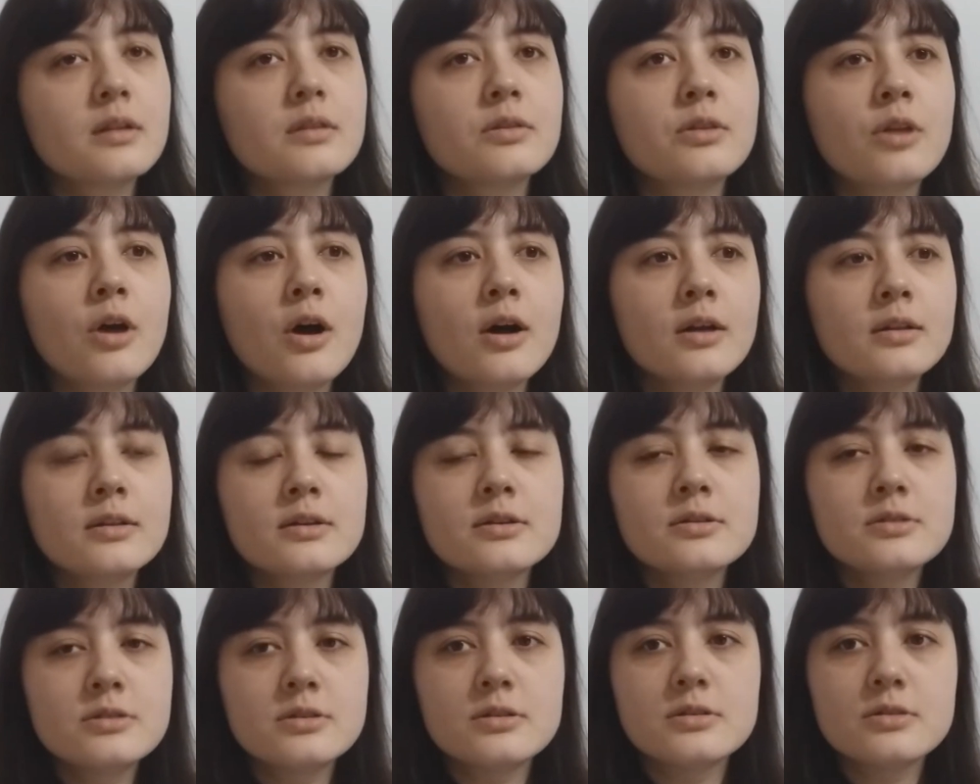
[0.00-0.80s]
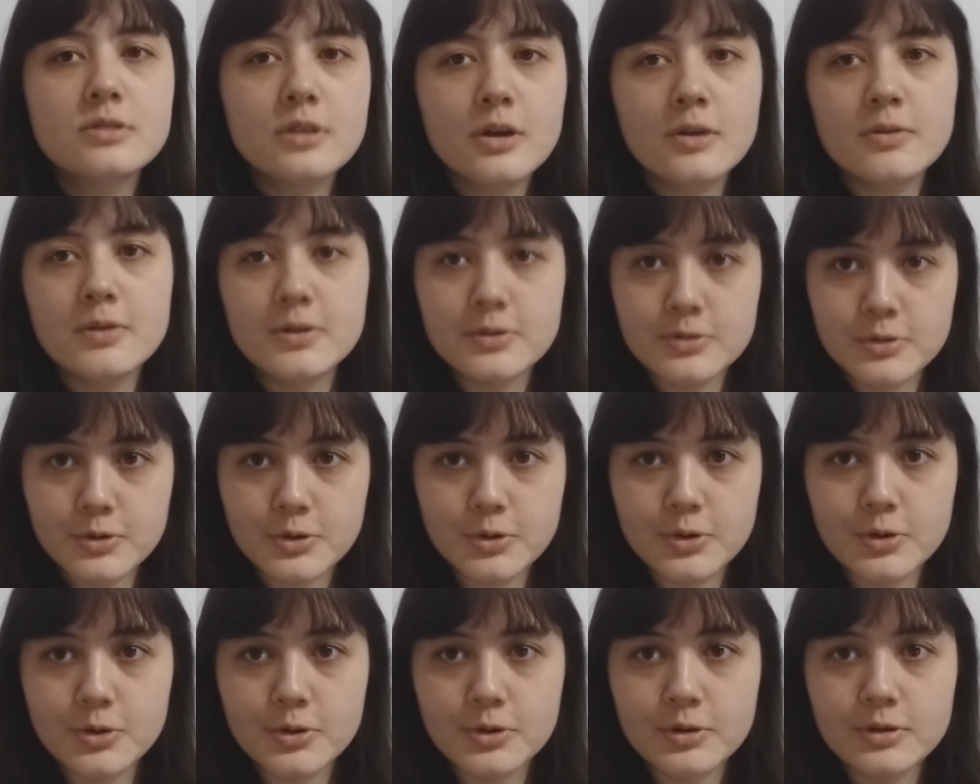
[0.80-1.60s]
Knowledge is always
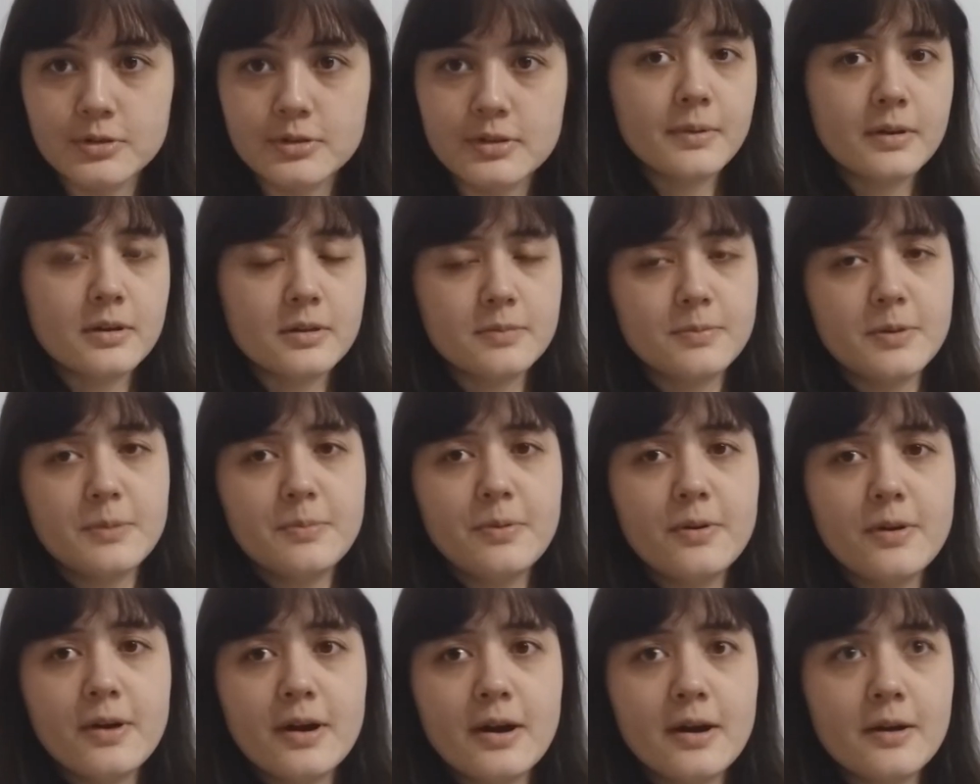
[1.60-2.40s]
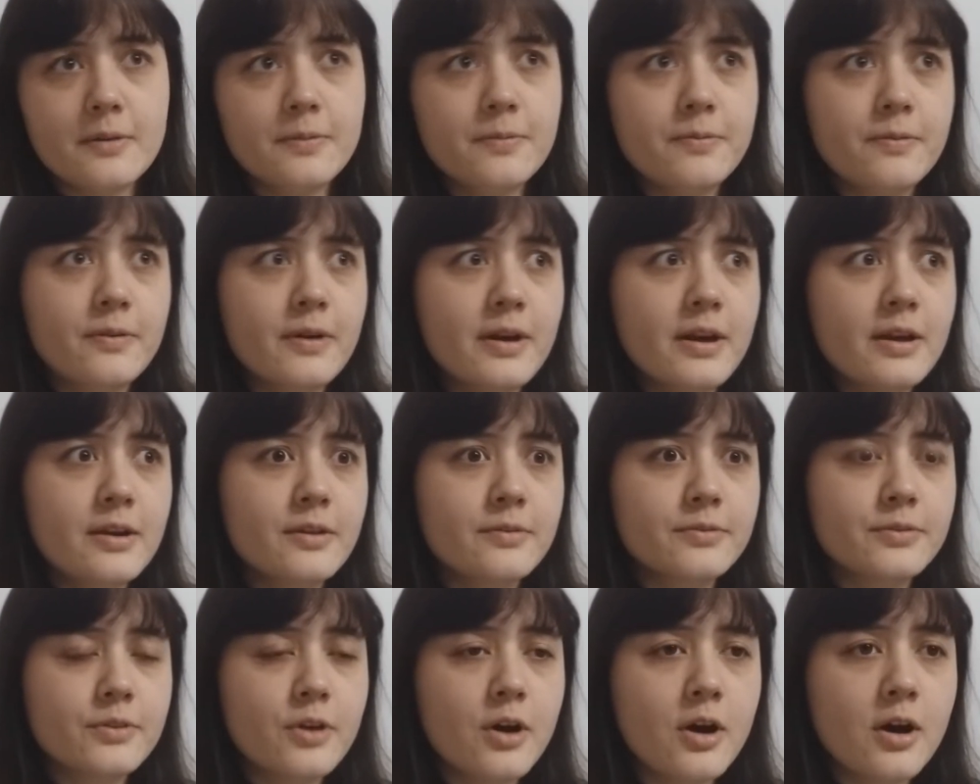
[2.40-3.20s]
good because people are afraid
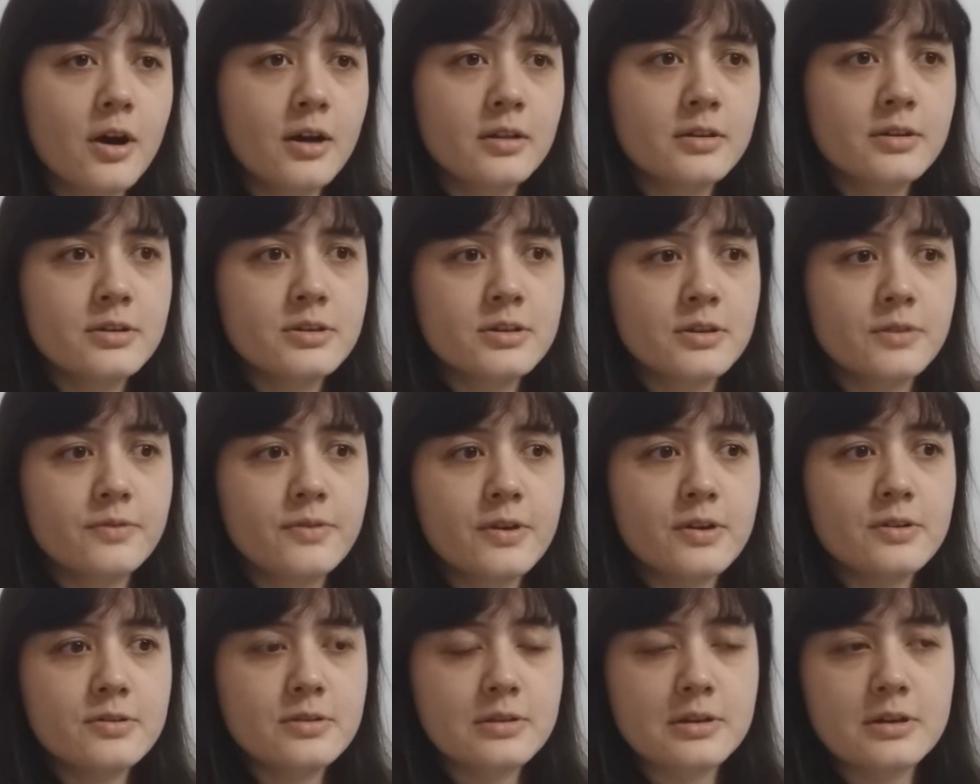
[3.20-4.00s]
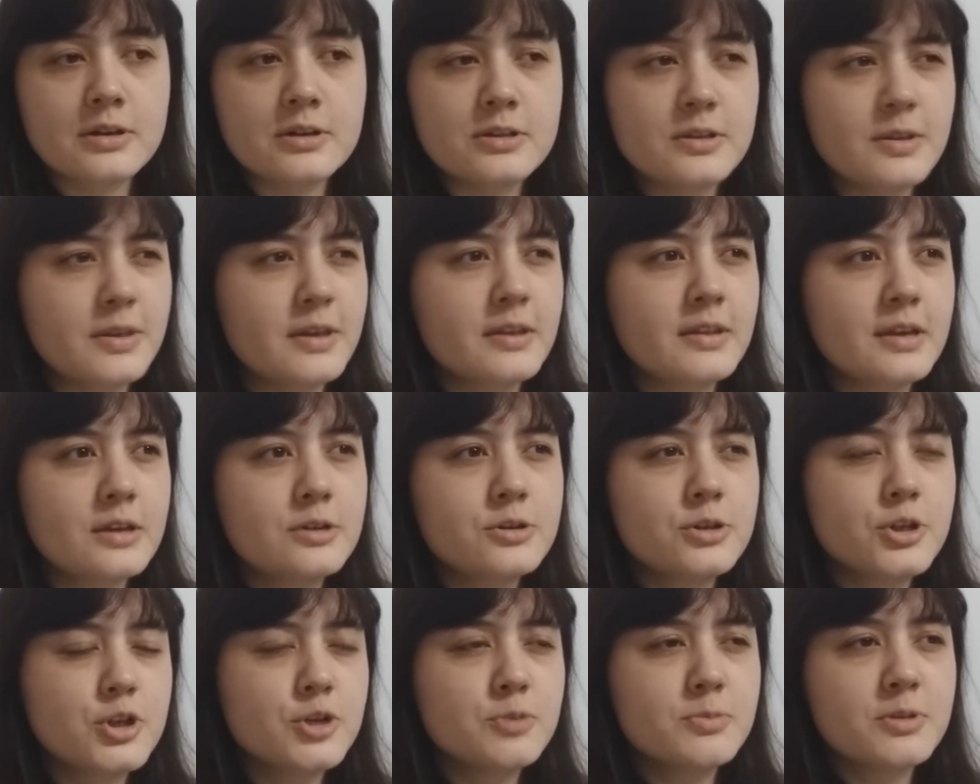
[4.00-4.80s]
of knowledge, afraid of discussion, think
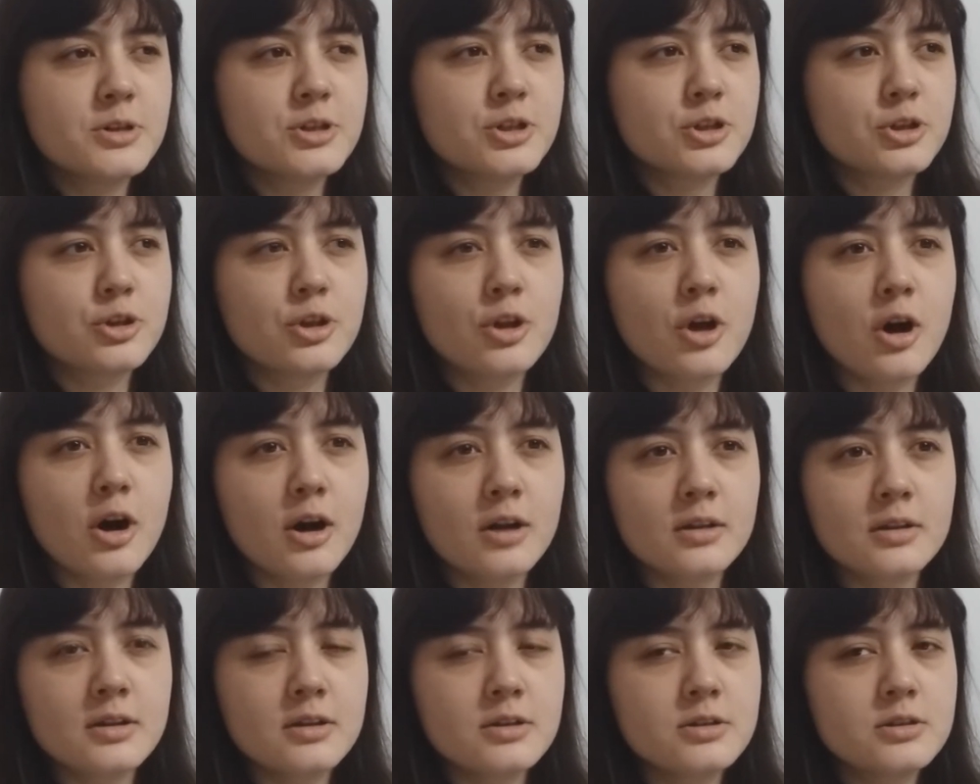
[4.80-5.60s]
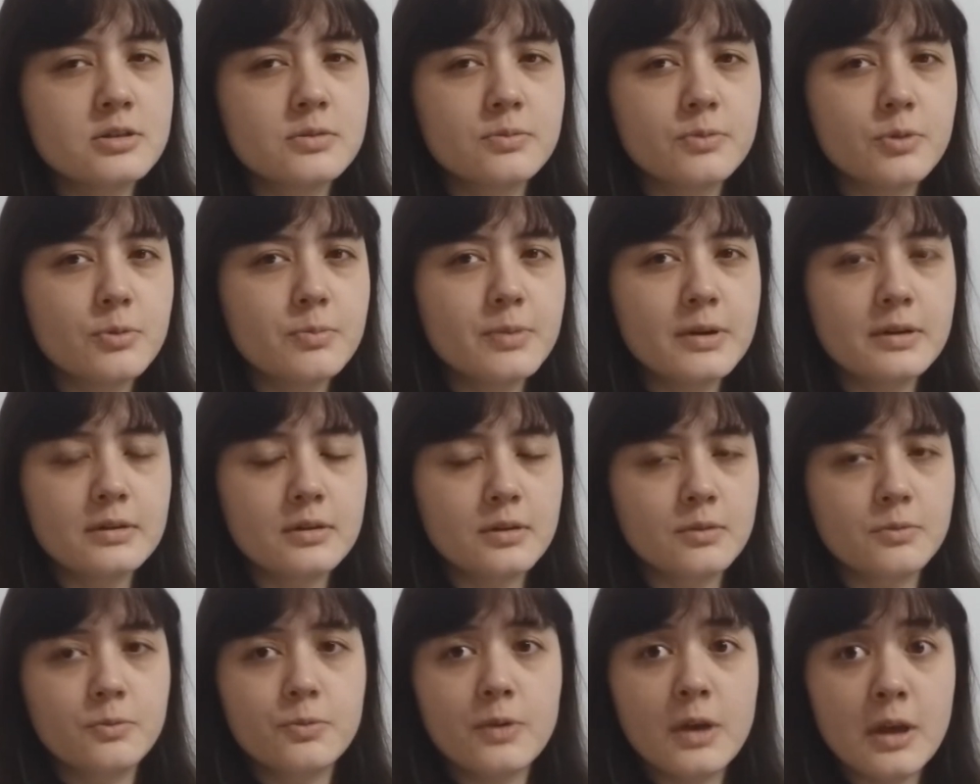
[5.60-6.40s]
that too much knowledge will bring
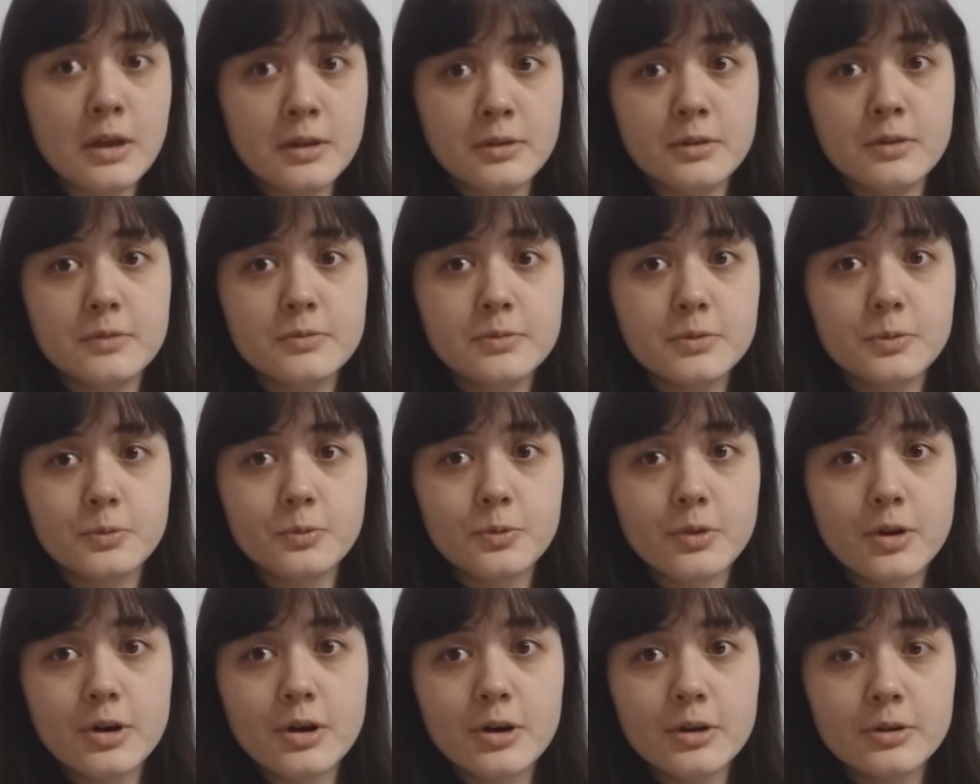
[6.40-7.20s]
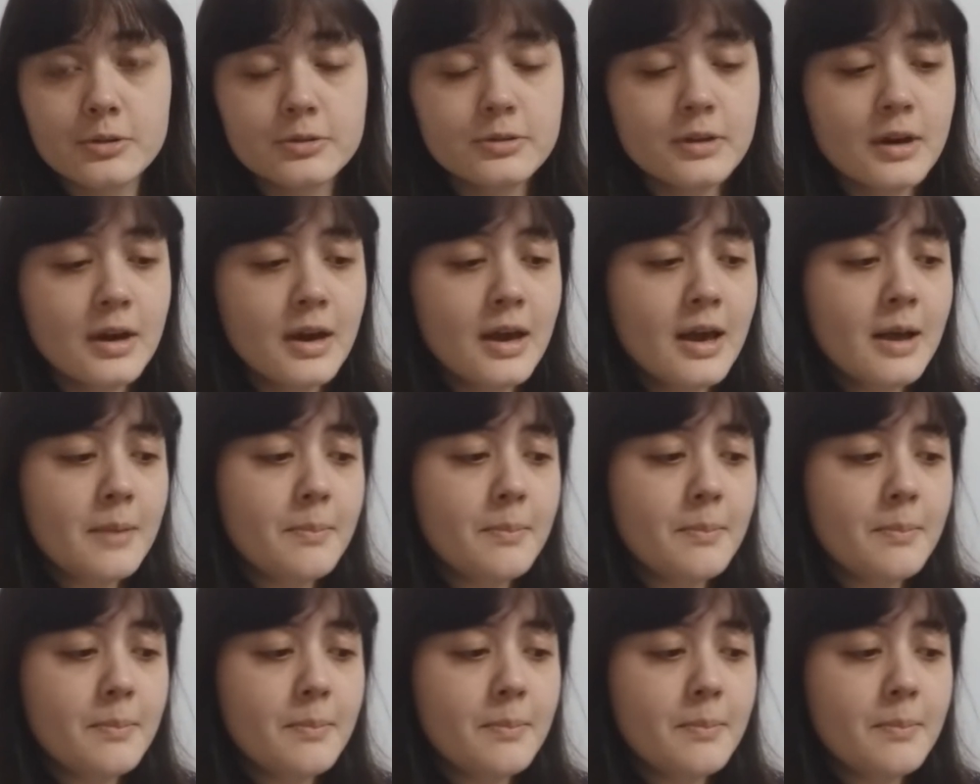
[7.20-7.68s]
the end of the world.